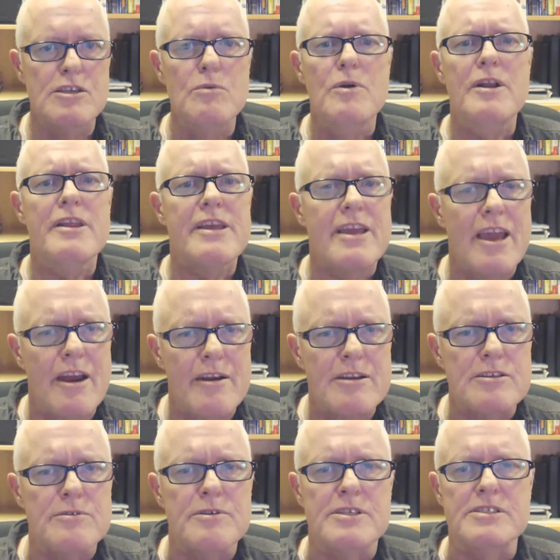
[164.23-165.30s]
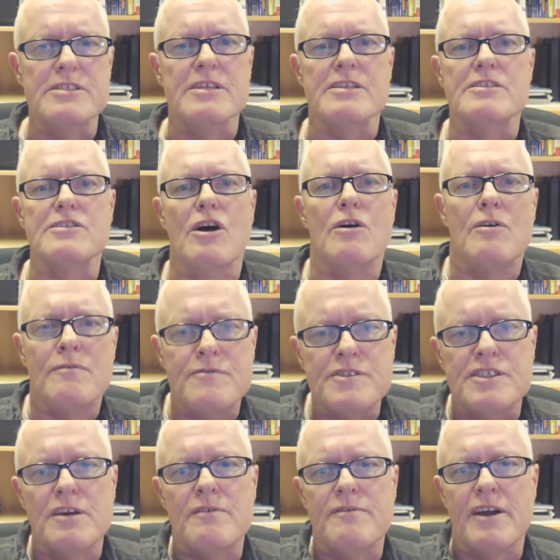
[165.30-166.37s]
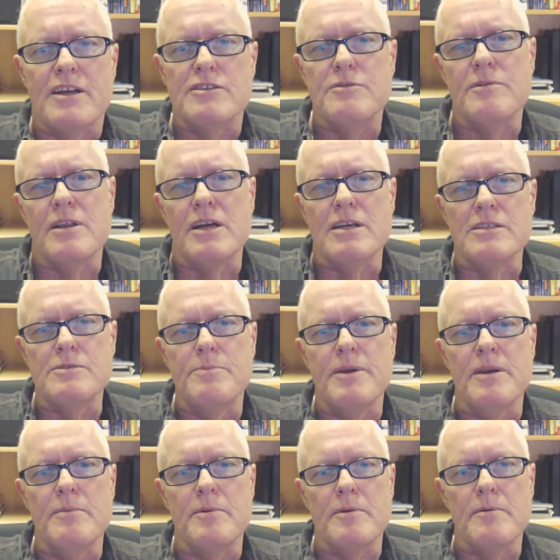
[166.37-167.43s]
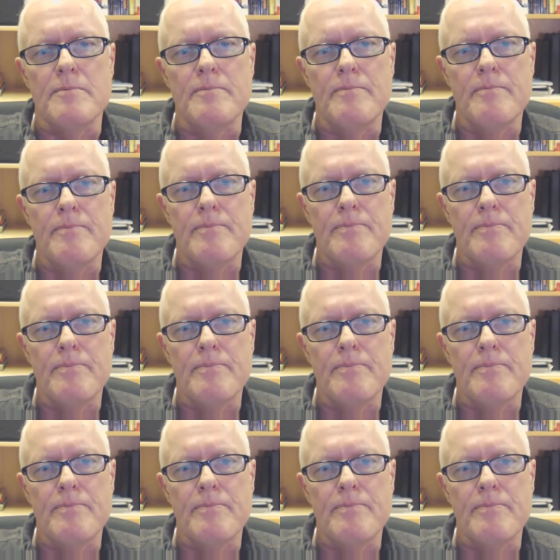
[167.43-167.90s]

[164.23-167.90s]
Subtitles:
So what are the characteristics of self-actualized people?